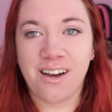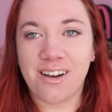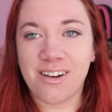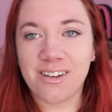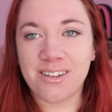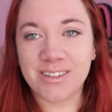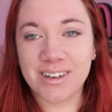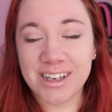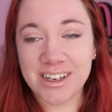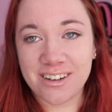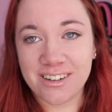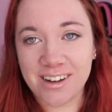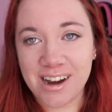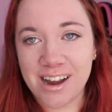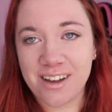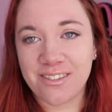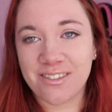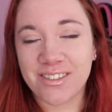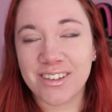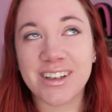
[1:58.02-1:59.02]
Holy
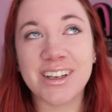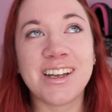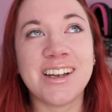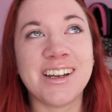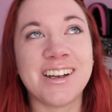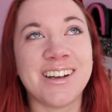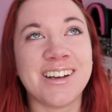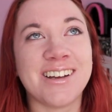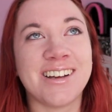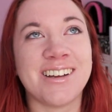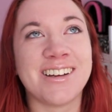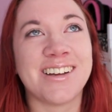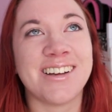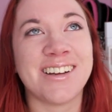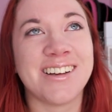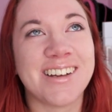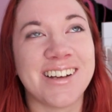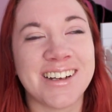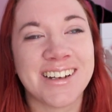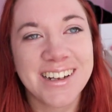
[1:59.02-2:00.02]
crap.
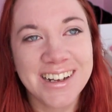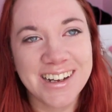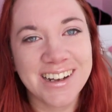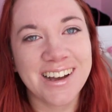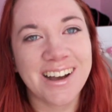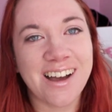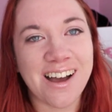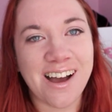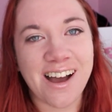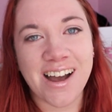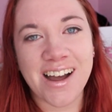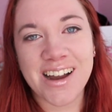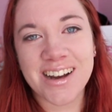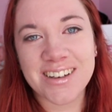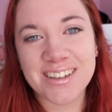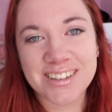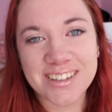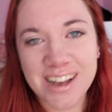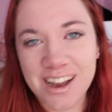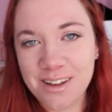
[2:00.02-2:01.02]
I
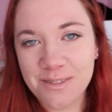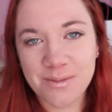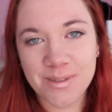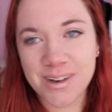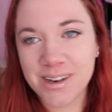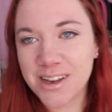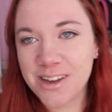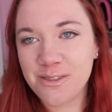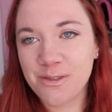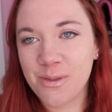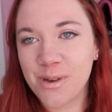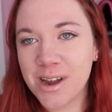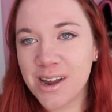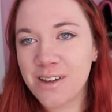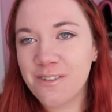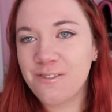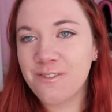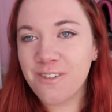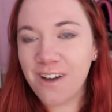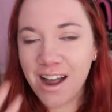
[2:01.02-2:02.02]
just can't believe
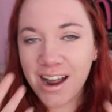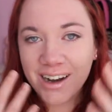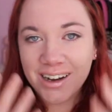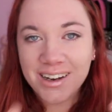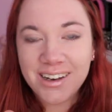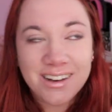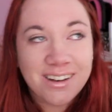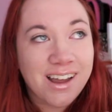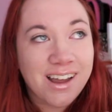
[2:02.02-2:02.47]
we're finally,